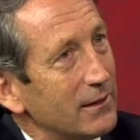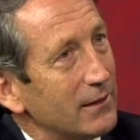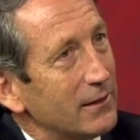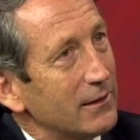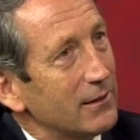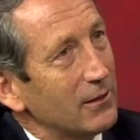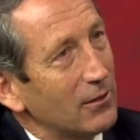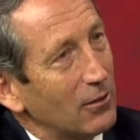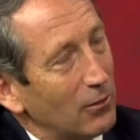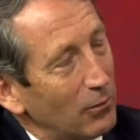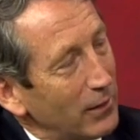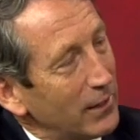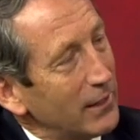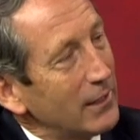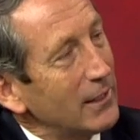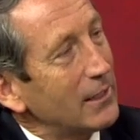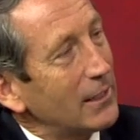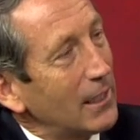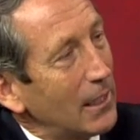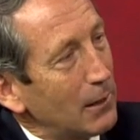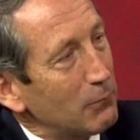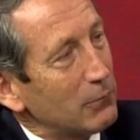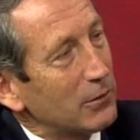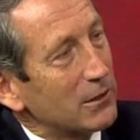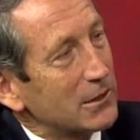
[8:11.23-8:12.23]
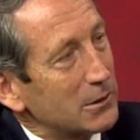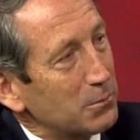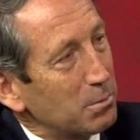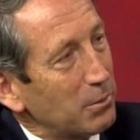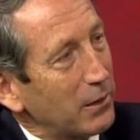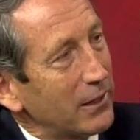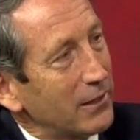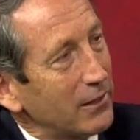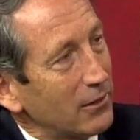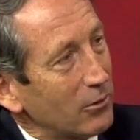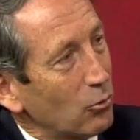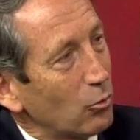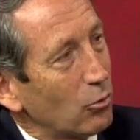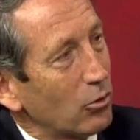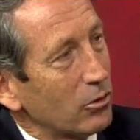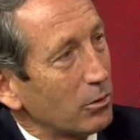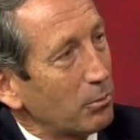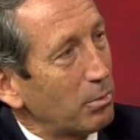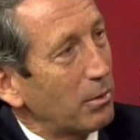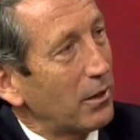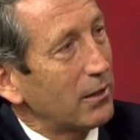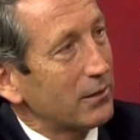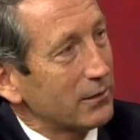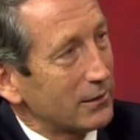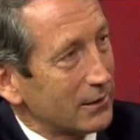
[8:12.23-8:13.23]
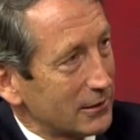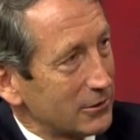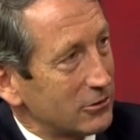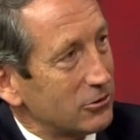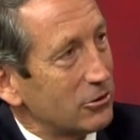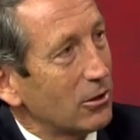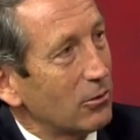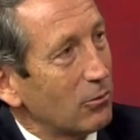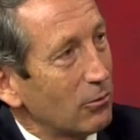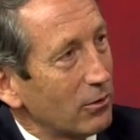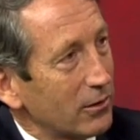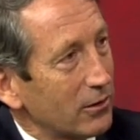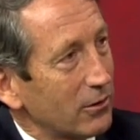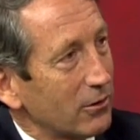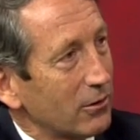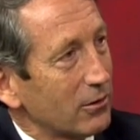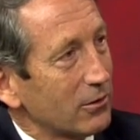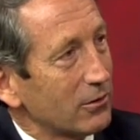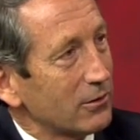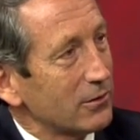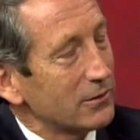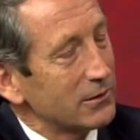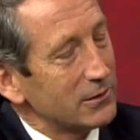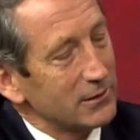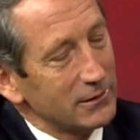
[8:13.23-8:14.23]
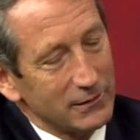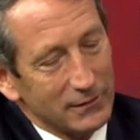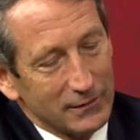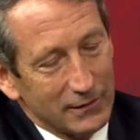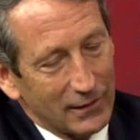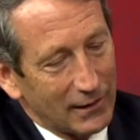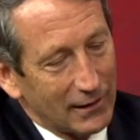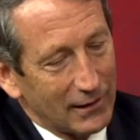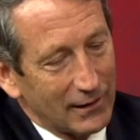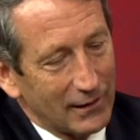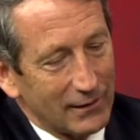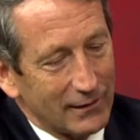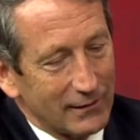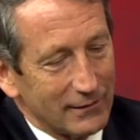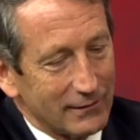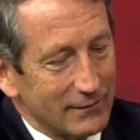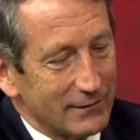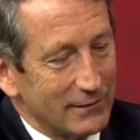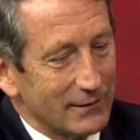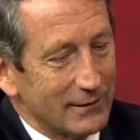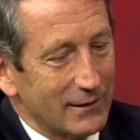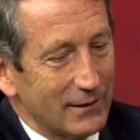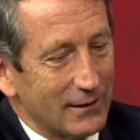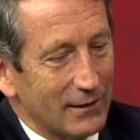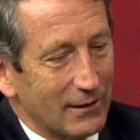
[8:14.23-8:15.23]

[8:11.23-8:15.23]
you know, anytime you're explaining the world of politics, generally you're losing, and